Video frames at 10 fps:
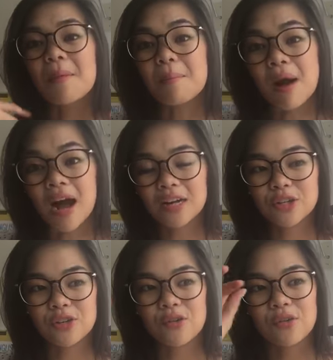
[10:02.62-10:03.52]
mark
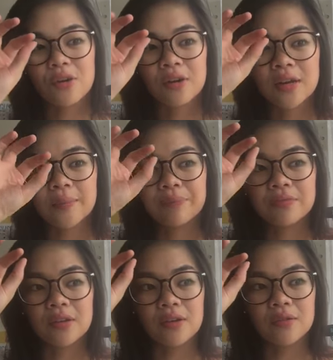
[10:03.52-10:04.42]
your
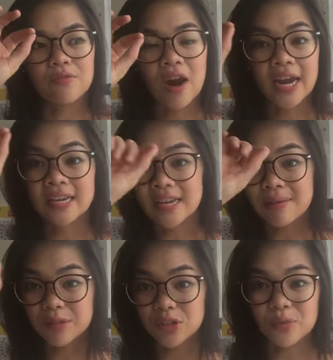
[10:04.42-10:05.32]
writing
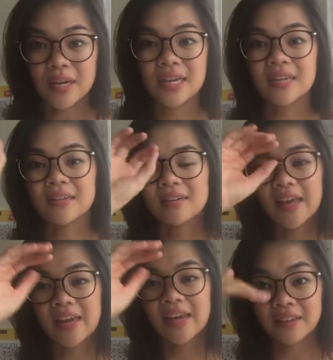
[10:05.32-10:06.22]
in between
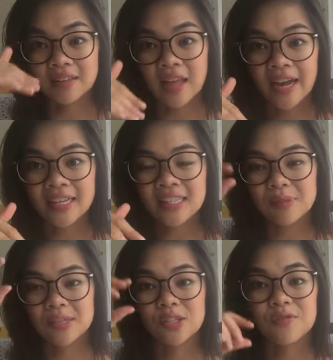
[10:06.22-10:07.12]
like the lines
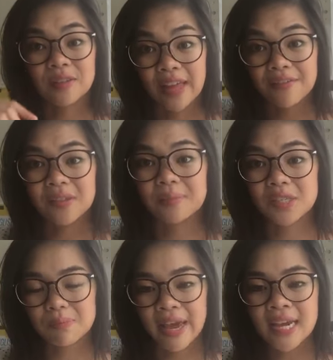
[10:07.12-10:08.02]
because you've left them
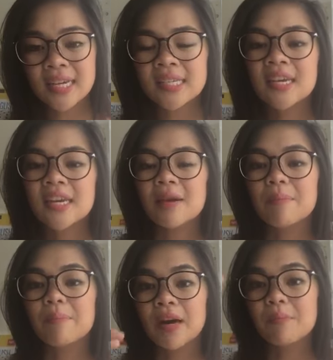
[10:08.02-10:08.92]
space.
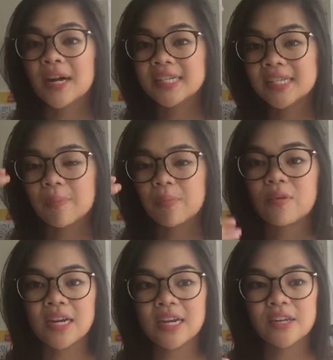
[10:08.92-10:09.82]
But by
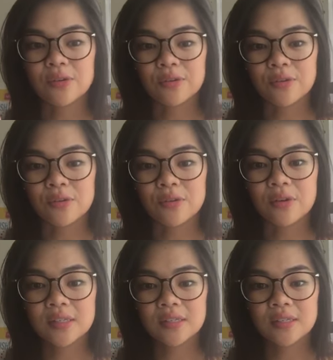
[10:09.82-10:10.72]
separating your
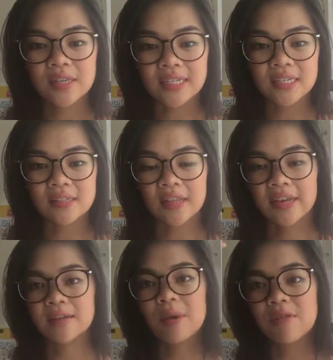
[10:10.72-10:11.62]
sentence, like
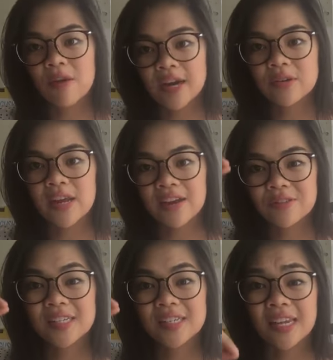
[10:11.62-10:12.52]
by writing on
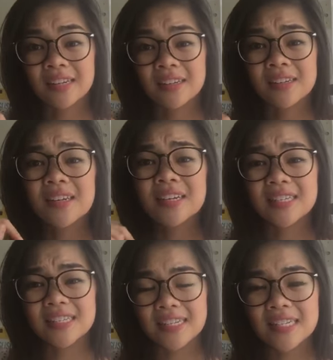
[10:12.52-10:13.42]
every second
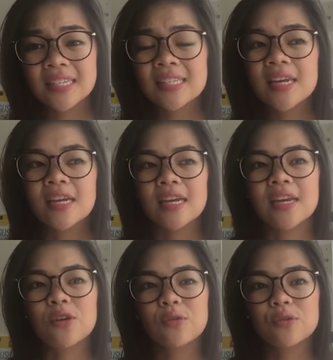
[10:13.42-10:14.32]
sentence,
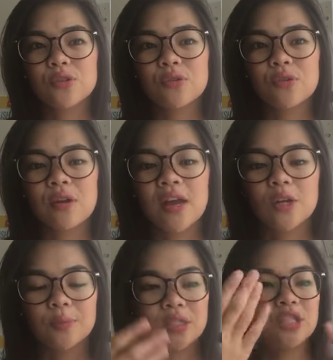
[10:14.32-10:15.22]
it also
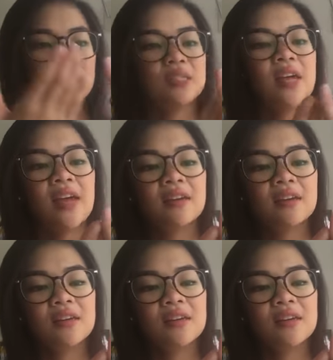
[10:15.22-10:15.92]
helps to just like